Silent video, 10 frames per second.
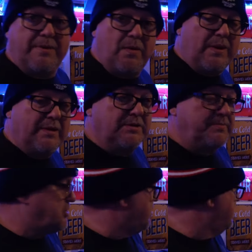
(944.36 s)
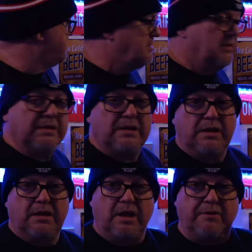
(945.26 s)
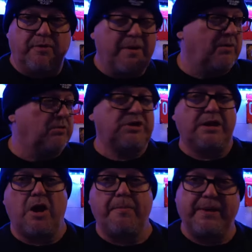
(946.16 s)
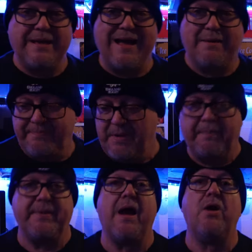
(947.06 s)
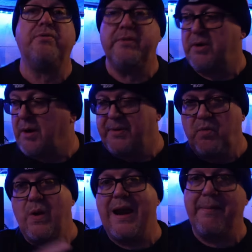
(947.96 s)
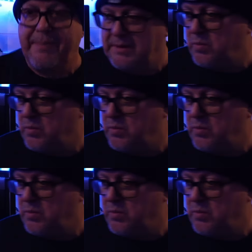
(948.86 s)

opened up one of these machines uh, for my little shed. I'll be I'll be over the moon. I'll be well happy,